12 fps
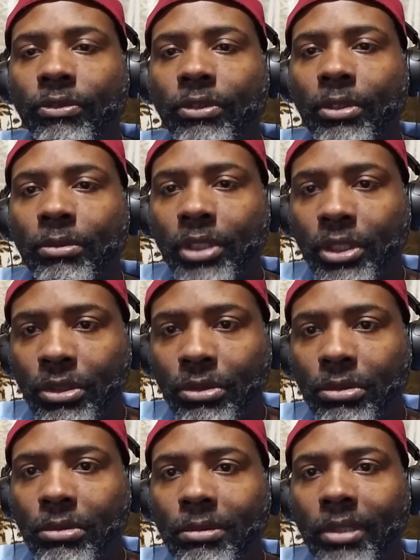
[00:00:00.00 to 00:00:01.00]
for
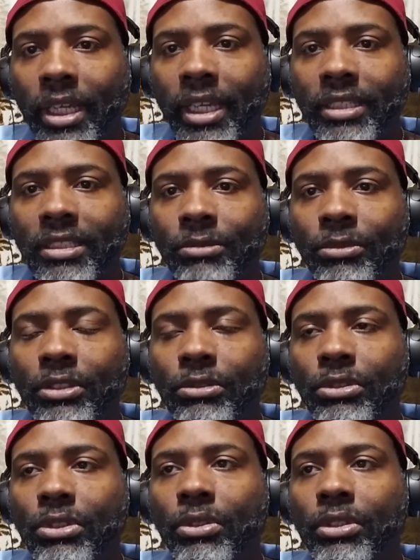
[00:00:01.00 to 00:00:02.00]
you as someone
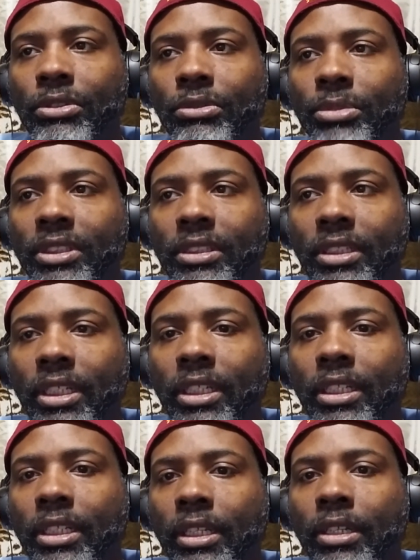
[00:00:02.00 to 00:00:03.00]
who's going to be
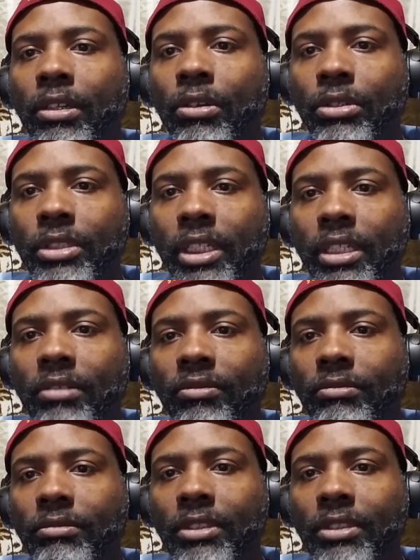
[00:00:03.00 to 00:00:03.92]
studying there or taking